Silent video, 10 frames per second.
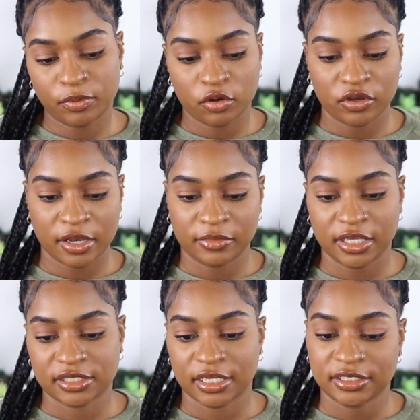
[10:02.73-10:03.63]
program
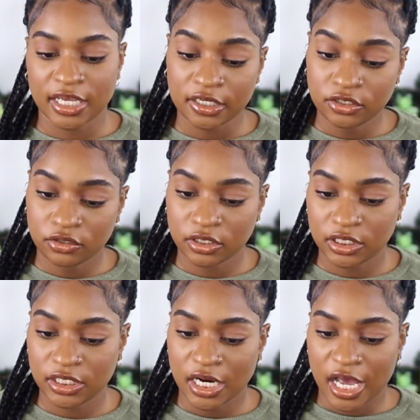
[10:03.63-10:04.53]
that's like tech
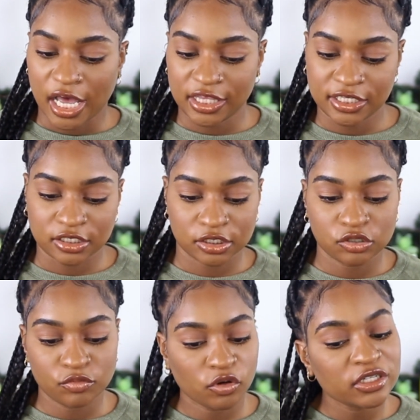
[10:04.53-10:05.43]
degree. I think it's a
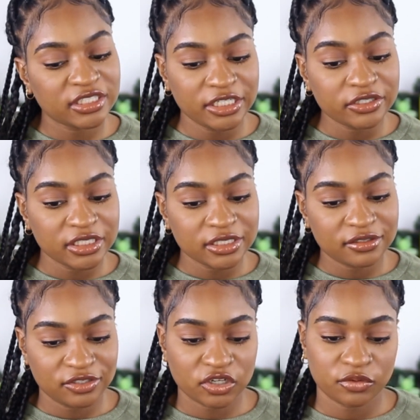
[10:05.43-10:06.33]
little more
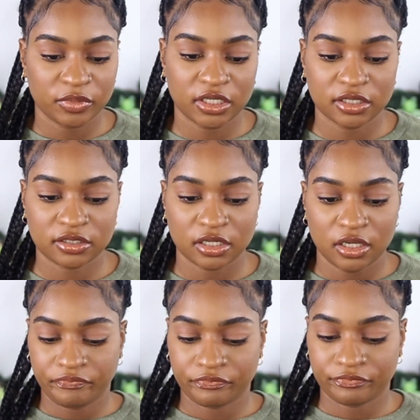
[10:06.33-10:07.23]
serious, you know, because
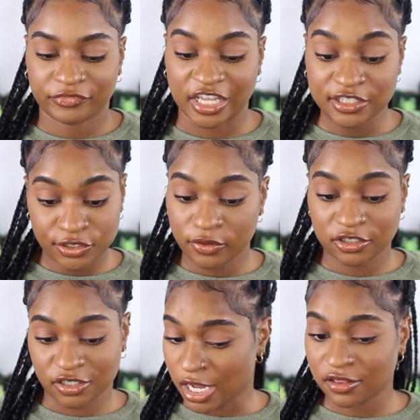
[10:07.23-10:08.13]
it's
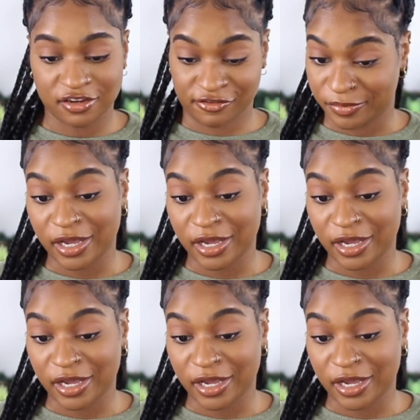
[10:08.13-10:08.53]
$200 a